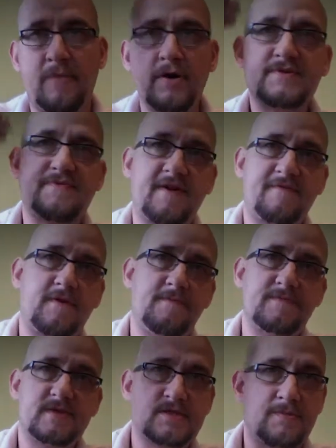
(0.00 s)
most
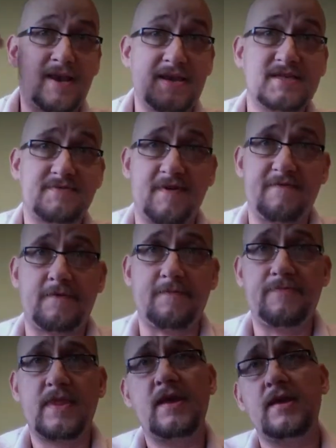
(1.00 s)
favorite to my least favorite.
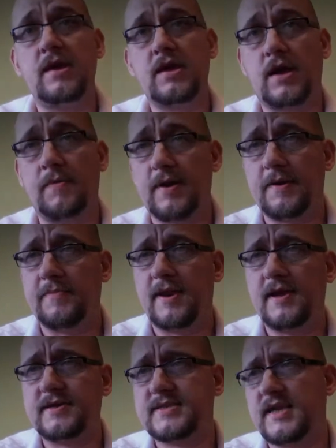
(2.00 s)
Coming up
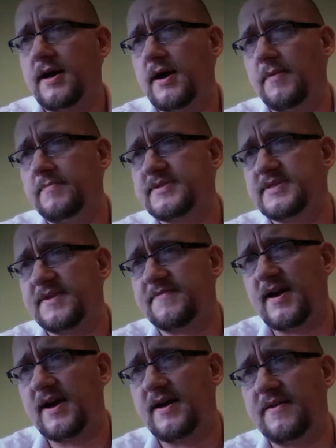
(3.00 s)
next, since
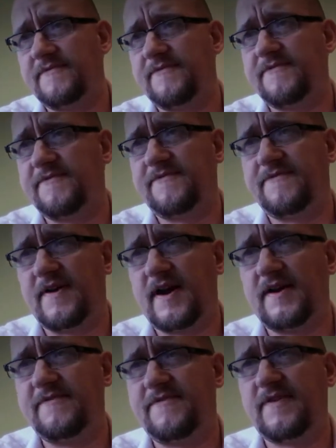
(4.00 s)
I've got
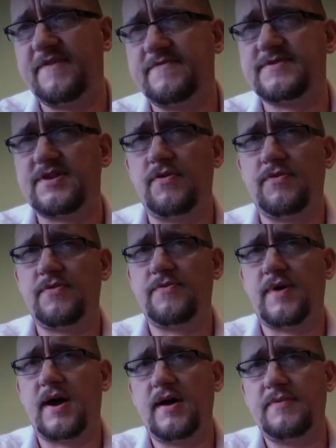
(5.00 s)
5 flavors
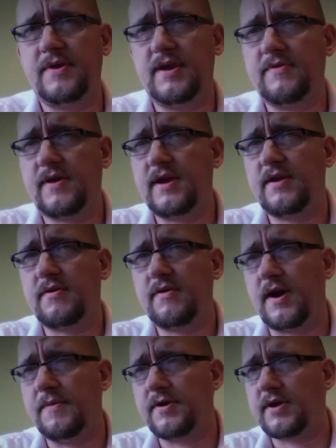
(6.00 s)
total on me right
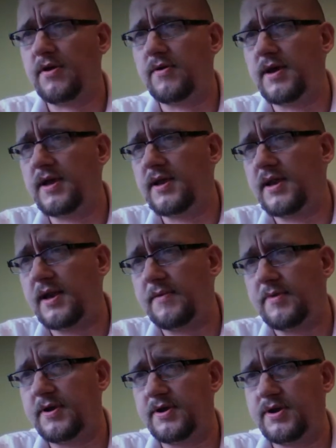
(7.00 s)
here, I'm going to go ahead and
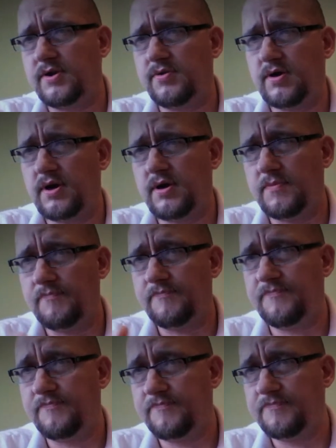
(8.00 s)
I'm going to do
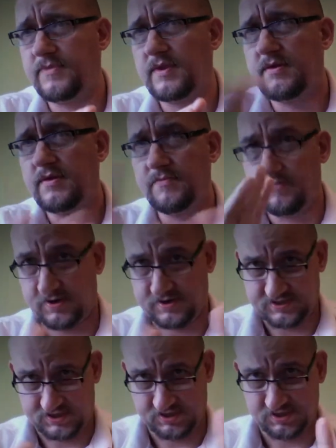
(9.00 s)
break
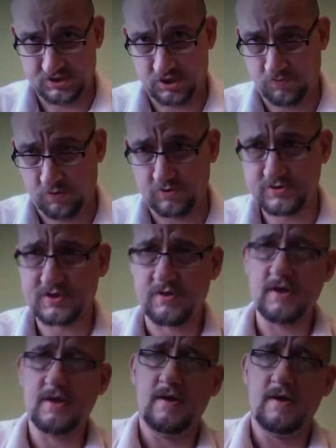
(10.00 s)
this into 2 parts.